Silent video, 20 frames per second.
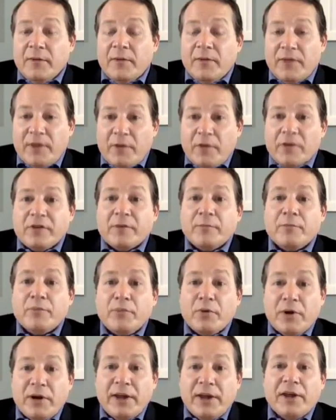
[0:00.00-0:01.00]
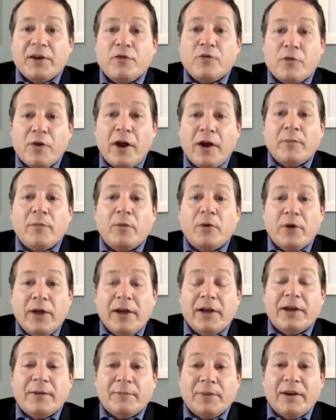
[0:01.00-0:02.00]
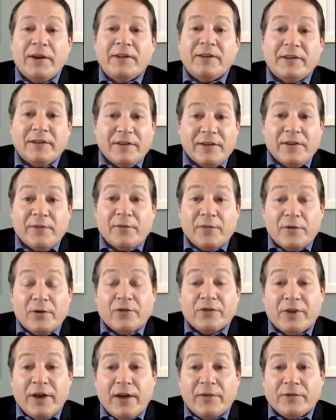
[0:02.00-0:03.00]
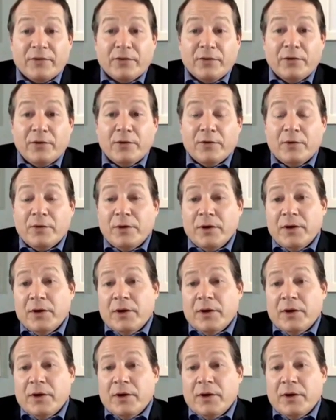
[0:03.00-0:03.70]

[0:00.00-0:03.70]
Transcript: but there were some pretty incredible incompletions in the first half too